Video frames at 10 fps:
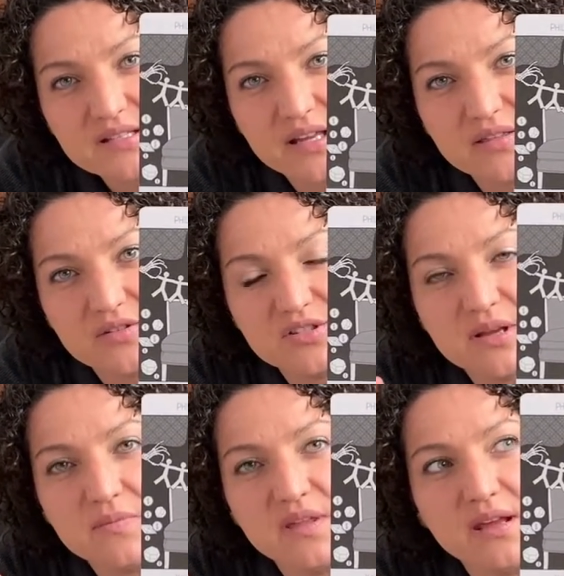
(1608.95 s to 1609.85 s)
Like there's
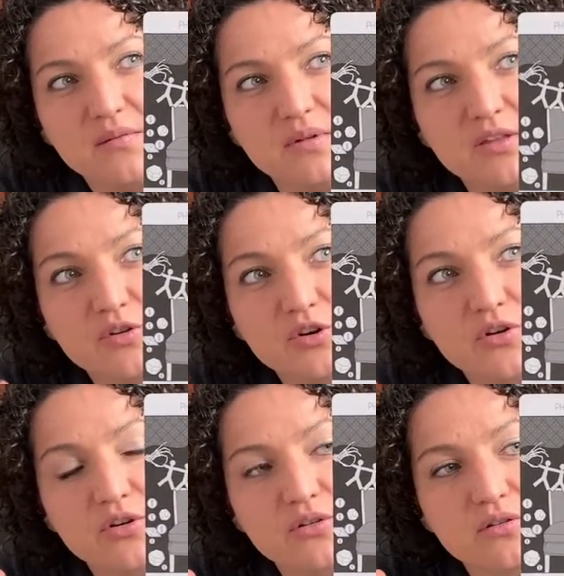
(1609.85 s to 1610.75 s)
something, either
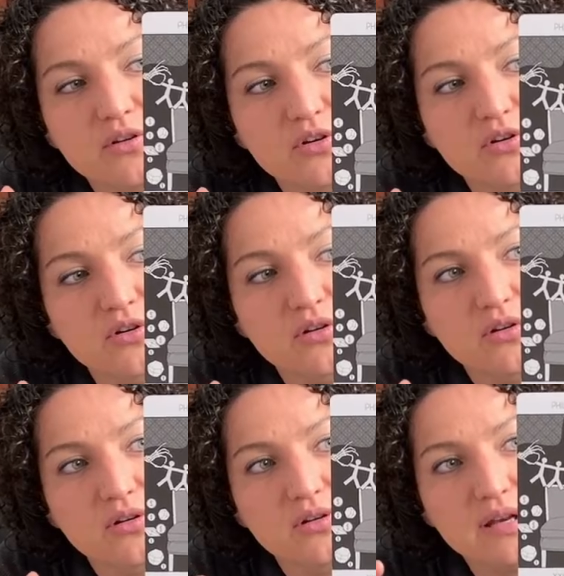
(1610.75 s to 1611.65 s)
you're
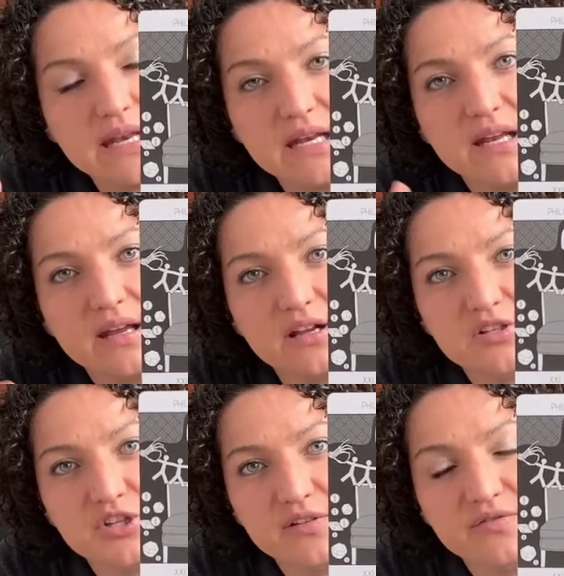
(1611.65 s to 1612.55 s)
needing a
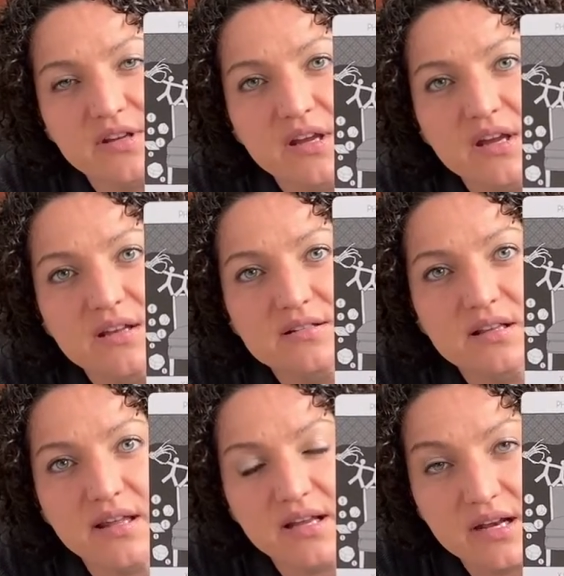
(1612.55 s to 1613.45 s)
shift to
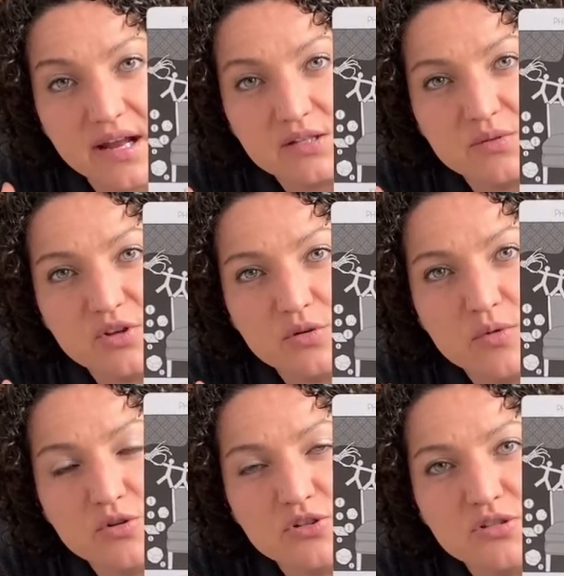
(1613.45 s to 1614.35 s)
like connect with your
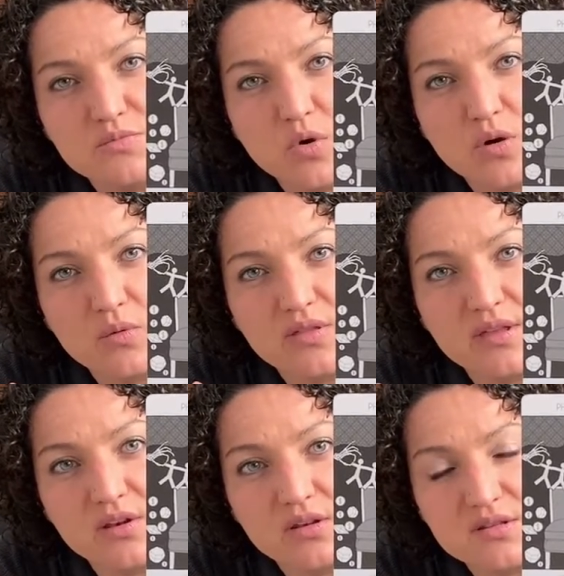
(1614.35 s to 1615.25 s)
emotions more
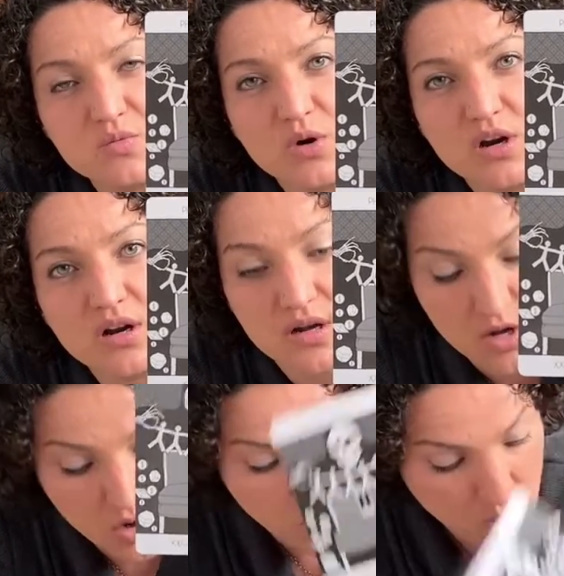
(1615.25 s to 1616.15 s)
within this work,
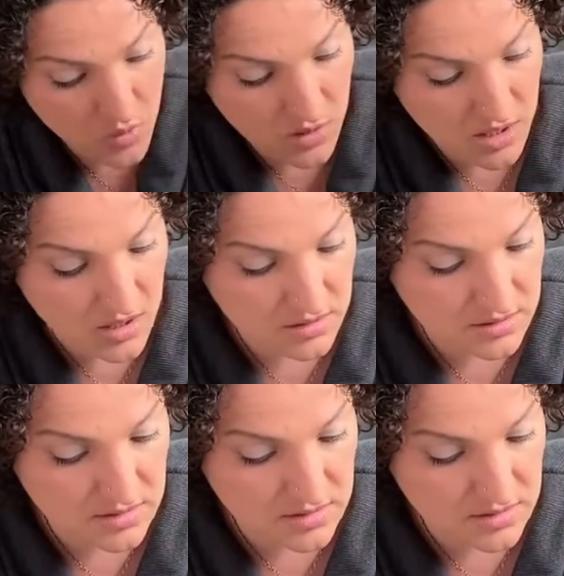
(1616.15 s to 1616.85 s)
or,